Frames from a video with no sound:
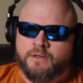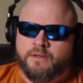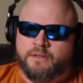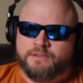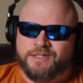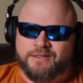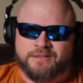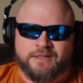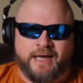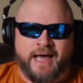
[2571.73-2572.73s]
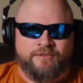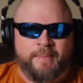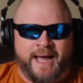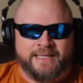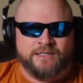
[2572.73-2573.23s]
to have a
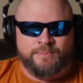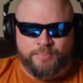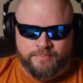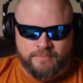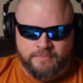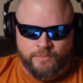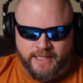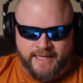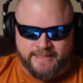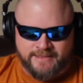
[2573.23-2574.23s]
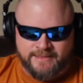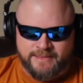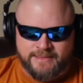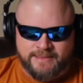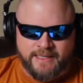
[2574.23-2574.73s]
matchup with an
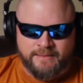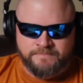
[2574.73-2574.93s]
SEC team.